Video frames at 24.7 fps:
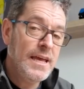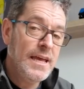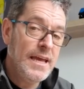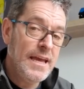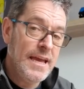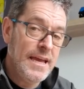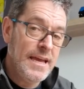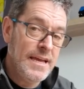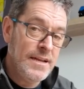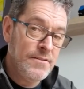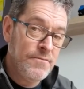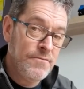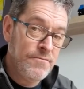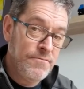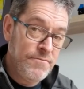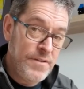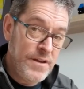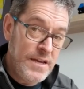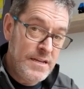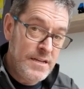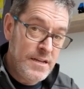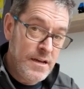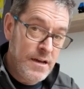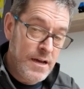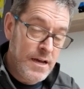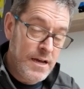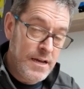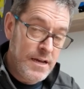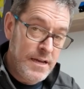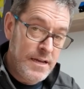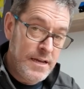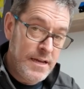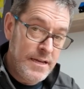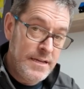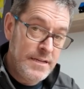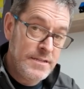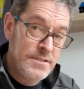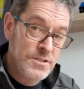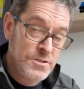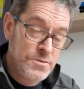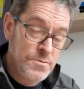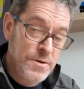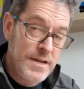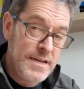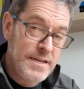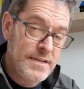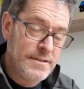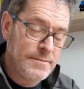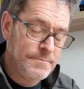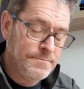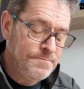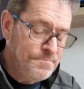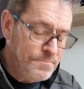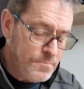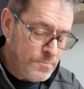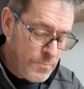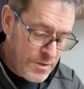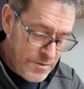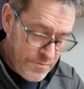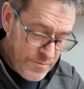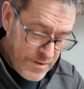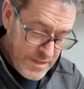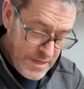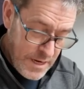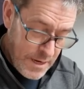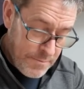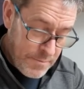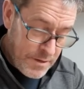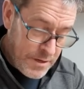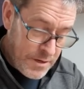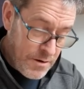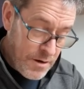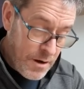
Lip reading: in Sweden with VW,